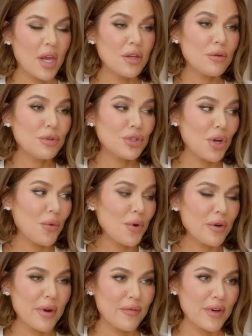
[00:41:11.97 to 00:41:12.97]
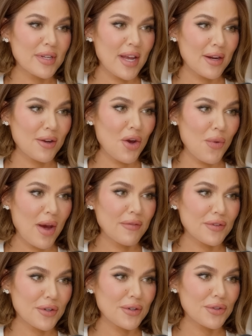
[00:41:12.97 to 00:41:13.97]
And you show her every day to go
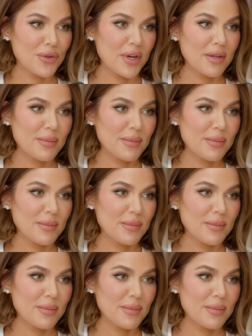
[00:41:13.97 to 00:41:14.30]
after her dreams.